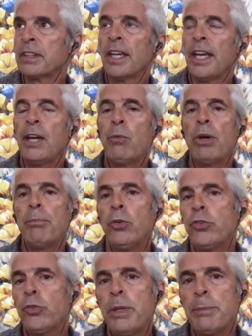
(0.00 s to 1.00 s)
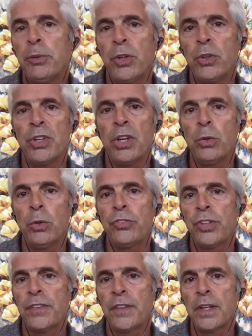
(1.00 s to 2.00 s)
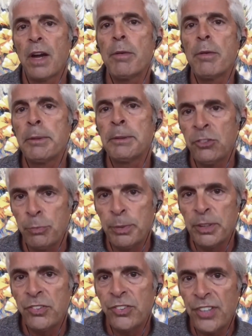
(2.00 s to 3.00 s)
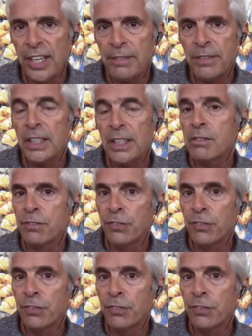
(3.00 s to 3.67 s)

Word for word: And what most people don't know is that the government's been saving and